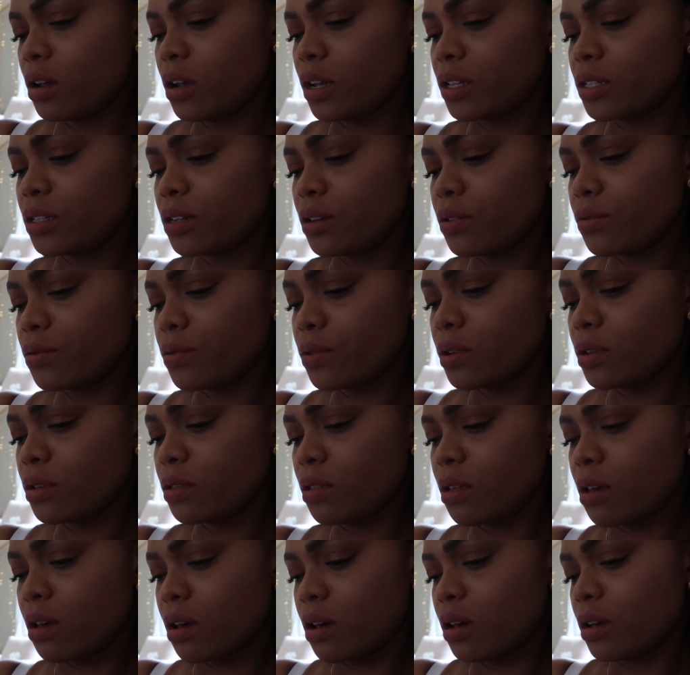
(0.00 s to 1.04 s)
I didn't
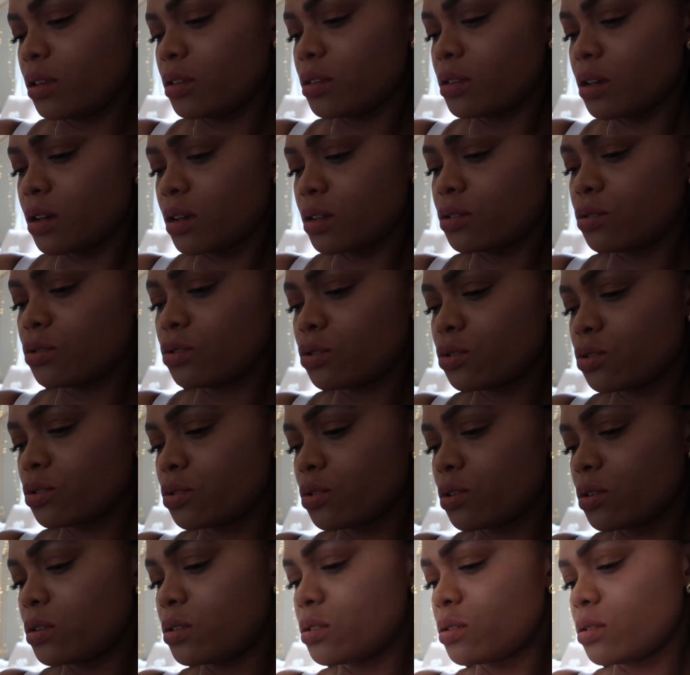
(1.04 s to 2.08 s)
realize I had to
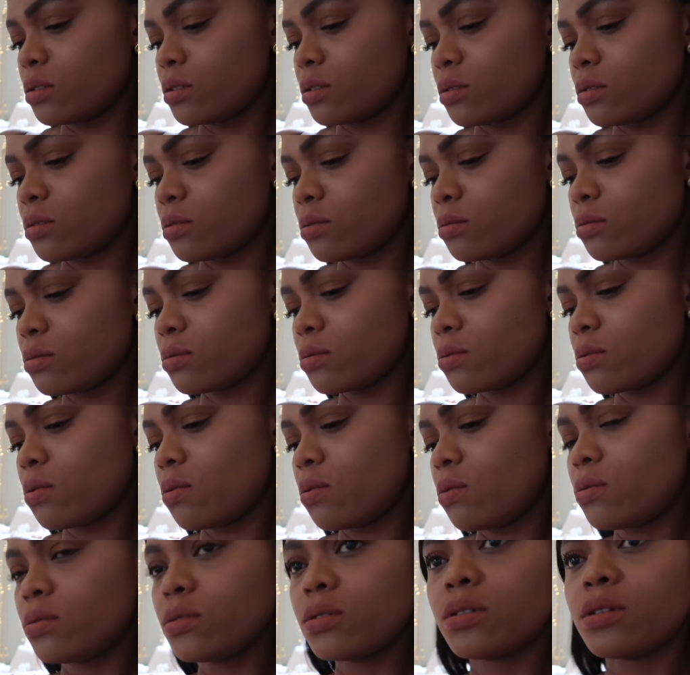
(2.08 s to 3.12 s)
charge this
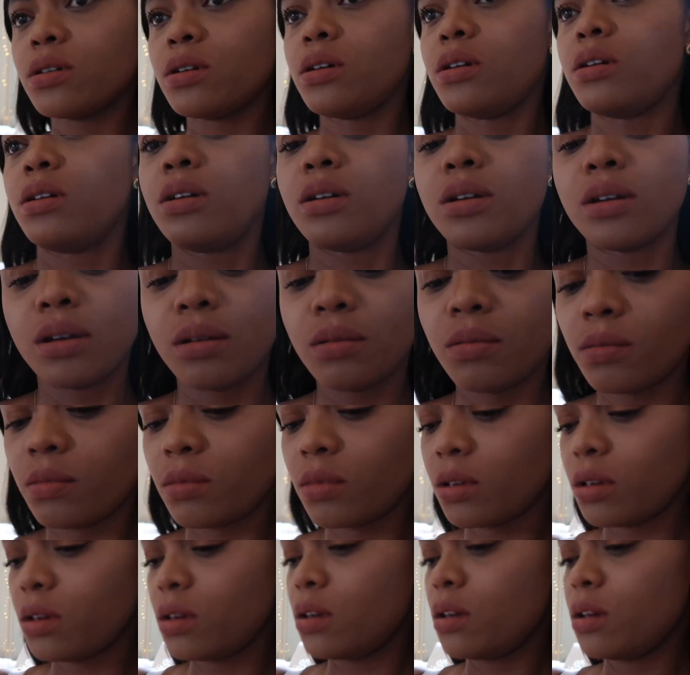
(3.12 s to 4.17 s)
whole time.
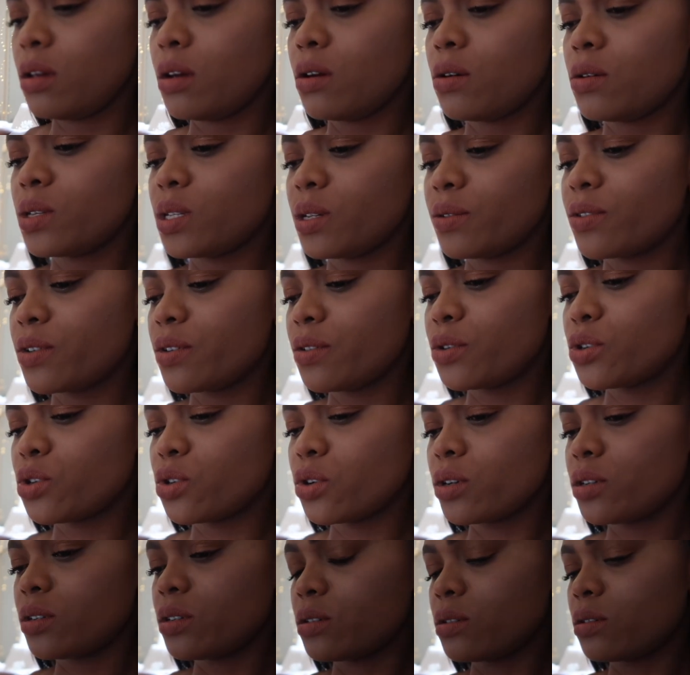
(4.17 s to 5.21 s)
Because I could have
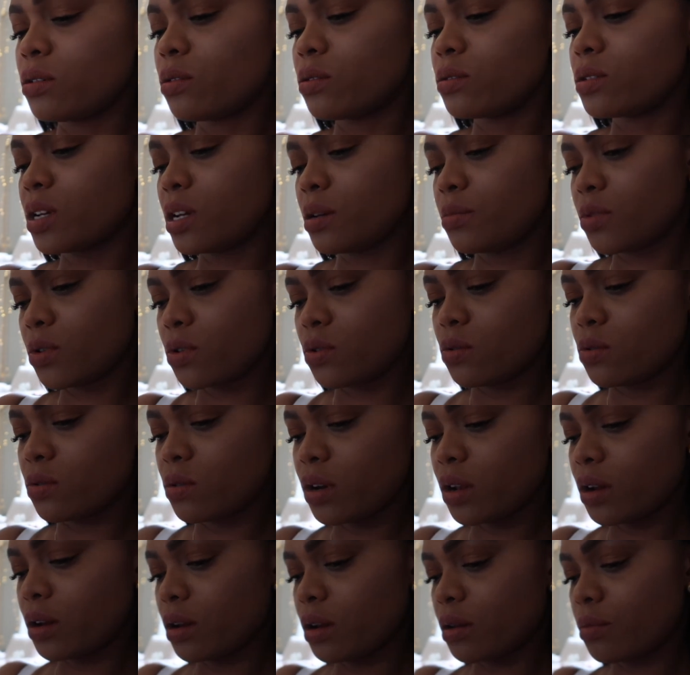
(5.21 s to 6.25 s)
charged this a long time ago.
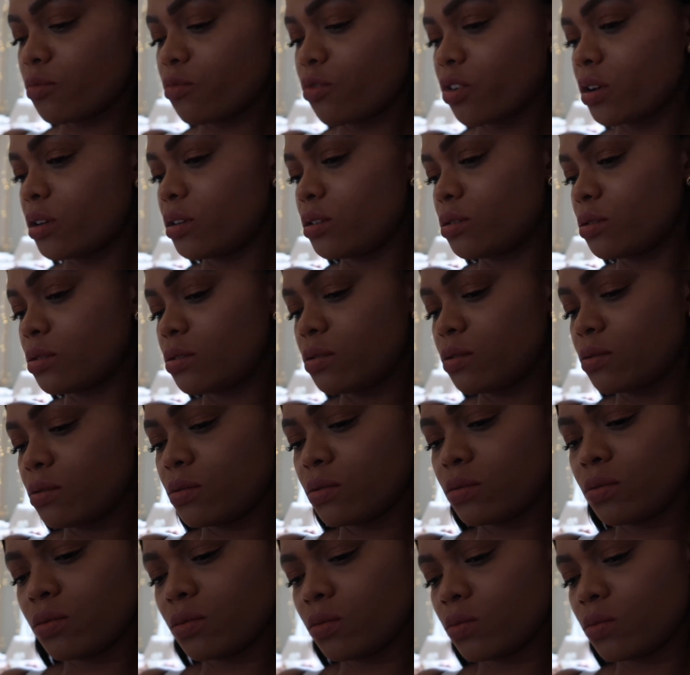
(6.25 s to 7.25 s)
Now that I'm ready to go,